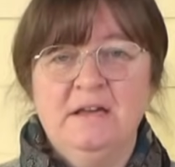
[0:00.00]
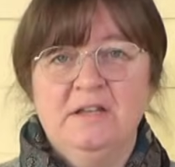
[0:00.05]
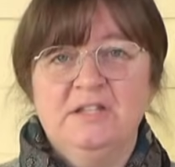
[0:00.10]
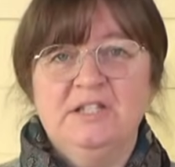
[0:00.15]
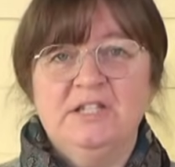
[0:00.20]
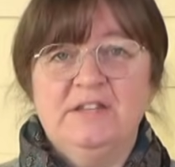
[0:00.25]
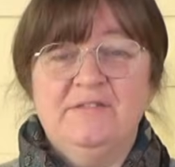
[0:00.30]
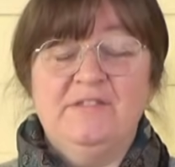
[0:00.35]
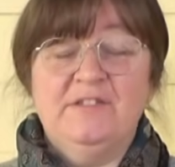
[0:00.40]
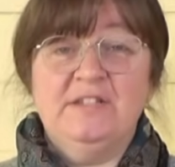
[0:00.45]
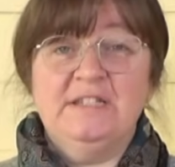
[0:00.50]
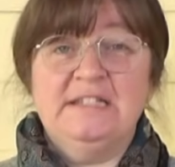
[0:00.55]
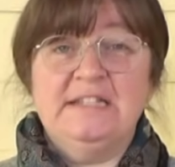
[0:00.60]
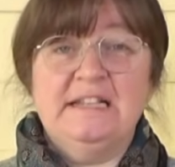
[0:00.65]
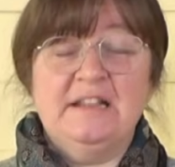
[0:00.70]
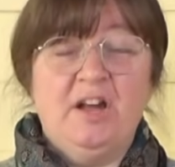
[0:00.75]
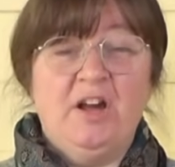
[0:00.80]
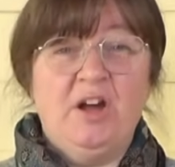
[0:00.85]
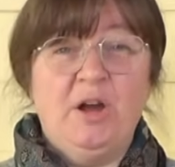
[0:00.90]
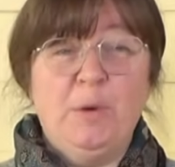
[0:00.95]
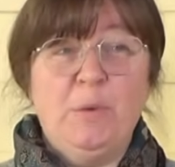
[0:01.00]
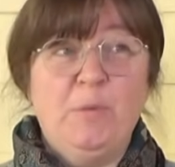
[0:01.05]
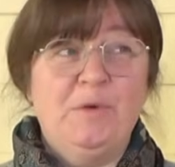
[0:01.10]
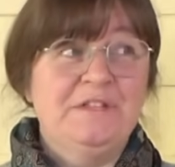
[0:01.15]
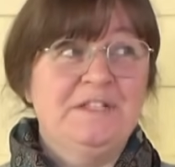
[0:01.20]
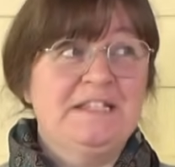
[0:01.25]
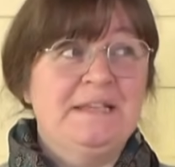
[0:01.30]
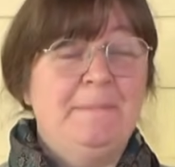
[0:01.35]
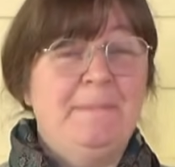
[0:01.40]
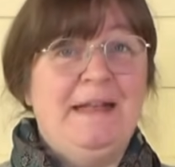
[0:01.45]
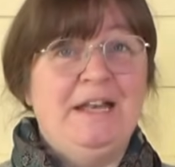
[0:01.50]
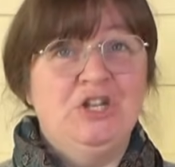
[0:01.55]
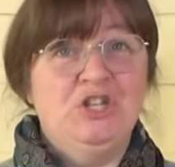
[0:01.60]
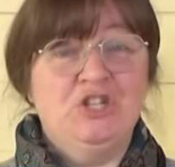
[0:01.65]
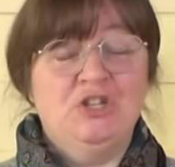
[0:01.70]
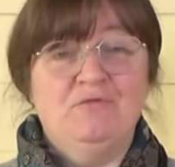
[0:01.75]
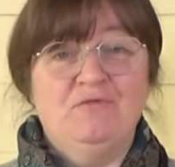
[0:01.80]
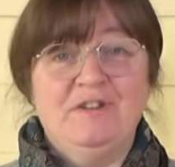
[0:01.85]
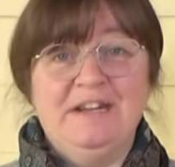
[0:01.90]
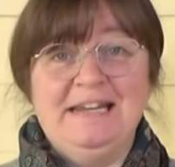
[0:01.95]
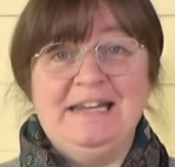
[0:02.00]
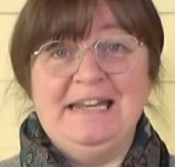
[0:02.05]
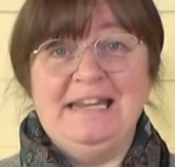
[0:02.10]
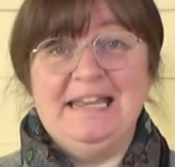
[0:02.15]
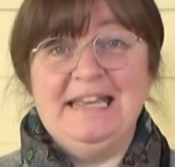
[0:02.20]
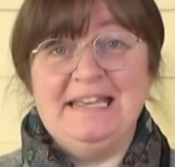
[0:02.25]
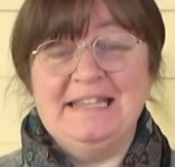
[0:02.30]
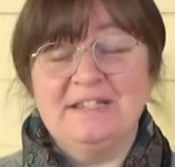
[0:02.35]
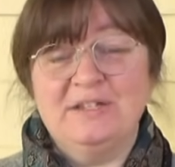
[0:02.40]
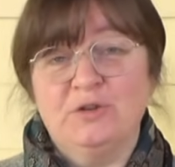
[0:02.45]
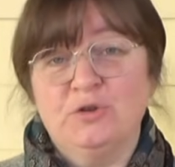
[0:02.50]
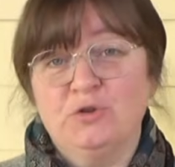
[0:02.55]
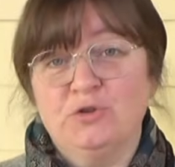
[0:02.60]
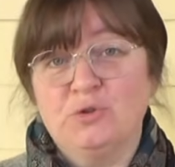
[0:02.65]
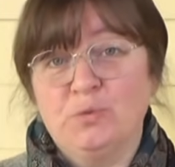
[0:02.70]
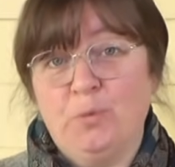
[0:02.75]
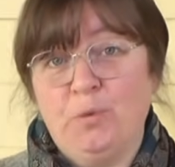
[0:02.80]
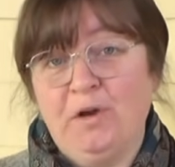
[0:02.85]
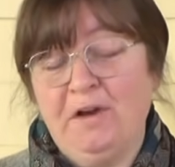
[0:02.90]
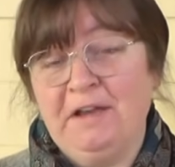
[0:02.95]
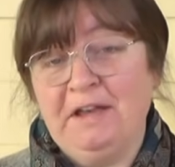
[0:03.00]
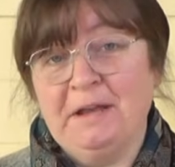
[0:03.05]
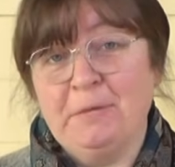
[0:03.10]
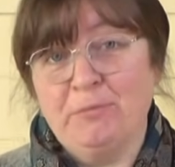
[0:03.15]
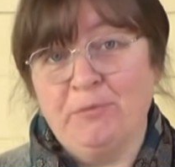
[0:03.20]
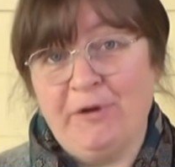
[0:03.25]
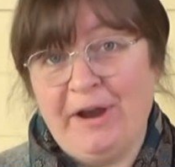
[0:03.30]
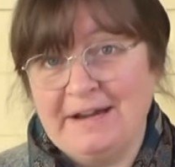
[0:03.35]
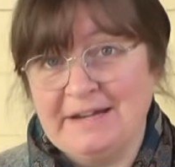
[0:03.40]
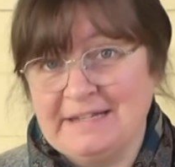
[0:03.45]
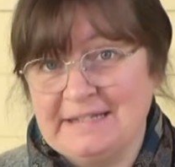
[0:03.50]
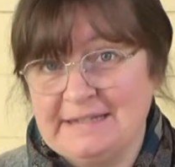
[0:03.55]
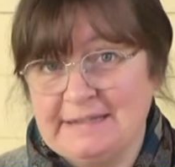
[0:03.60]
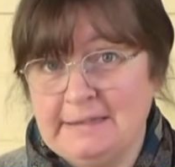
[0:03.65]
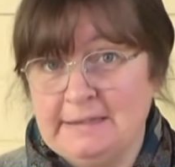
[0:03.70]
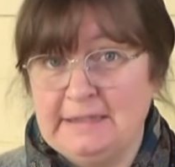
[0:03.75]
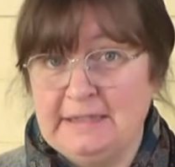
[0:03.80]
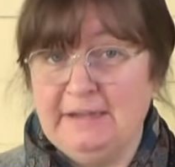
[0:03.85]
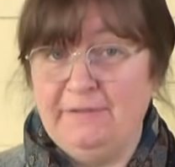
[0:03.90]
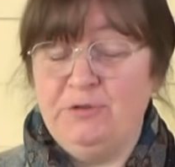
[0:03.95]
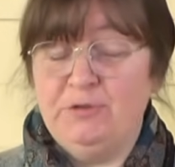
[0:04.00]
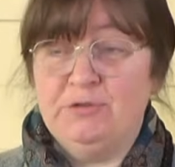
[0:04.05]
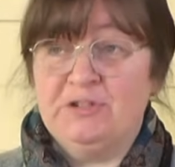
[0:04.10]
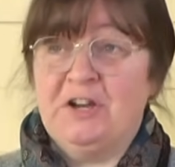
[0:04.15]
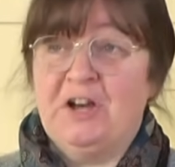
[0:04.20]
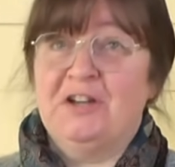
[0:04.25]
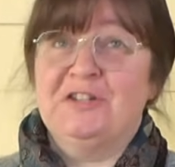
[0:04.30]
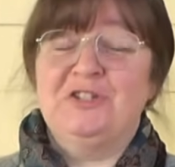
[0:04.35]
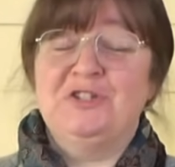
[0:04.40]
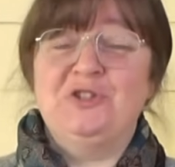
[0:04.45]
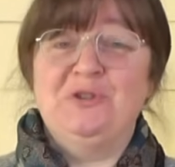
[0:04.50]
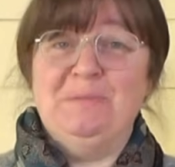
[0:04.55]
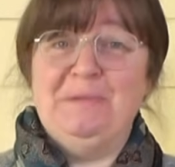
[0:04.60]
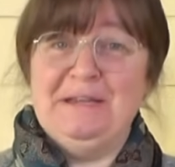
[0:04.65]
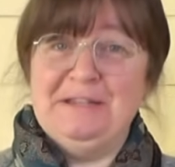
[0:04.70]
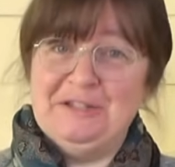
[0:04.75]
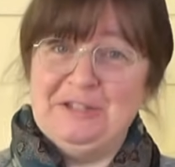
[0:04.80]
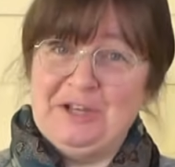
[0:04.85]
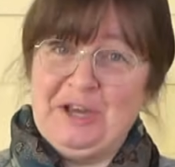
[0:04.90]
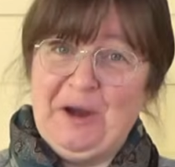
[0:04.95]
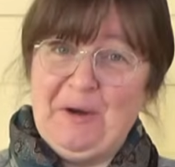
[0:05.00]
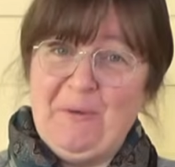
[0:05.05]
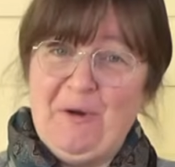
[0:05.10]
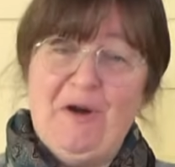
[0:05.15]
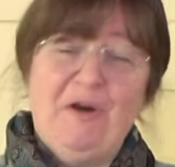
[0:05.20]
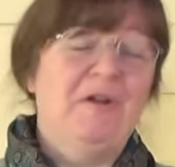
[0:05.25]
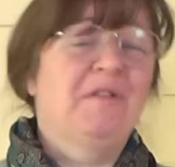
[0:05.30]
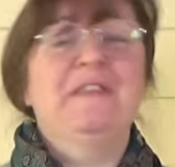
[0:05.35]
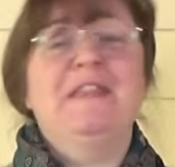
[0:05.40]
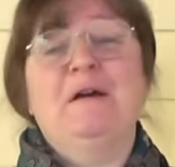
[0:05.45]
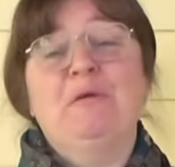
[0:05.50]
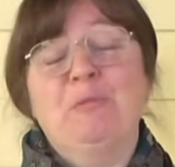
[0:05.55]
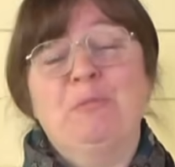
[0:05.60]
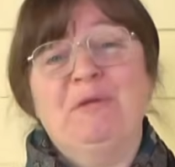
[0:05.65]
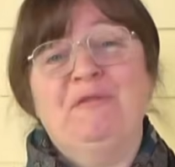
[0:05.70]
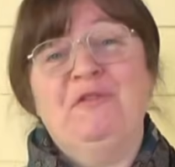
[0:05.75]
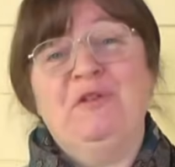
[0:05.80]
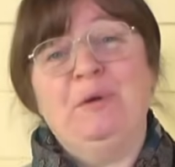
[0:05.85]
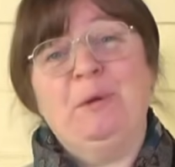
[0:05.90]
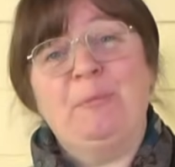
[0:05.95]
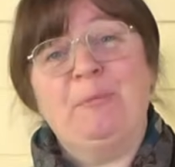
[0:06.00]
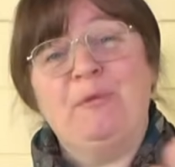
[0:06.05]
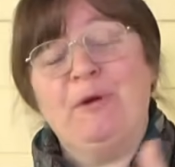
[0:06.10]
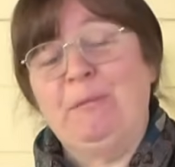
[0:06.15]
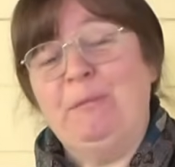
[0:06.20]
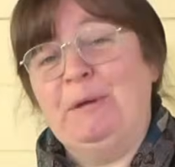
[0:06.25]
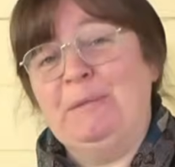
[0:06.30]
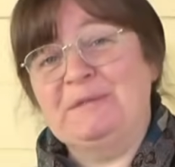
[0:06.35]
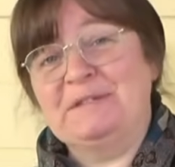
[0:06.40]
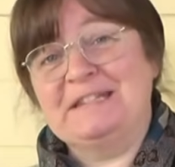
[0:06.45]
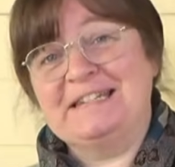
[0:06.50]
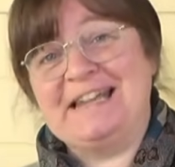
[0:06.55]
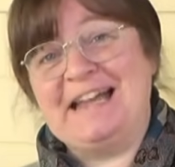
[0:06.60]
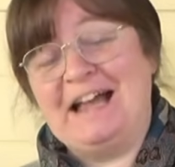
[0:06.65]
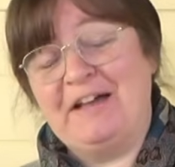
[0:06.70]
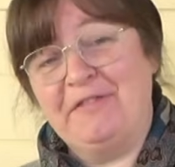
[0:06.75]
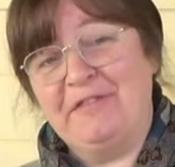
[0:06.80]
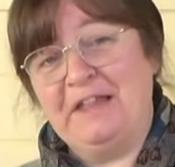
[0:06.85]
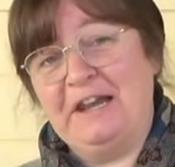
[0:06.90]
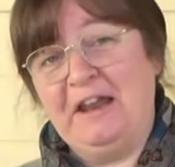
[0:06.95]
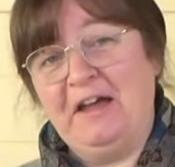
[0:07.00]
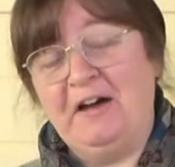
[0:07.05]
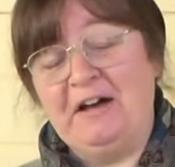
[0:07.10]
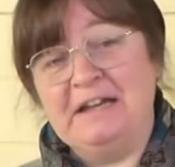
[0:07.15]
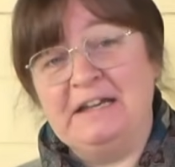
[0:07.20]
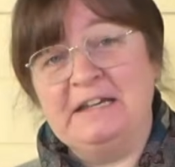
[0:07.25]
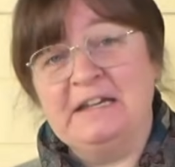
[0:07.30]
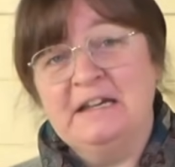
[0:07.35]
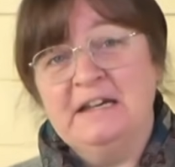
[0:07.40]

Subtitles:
So the first thing that I want to mention really is good working practices. If you start as you mean to go on, there will be fewer problems down the line.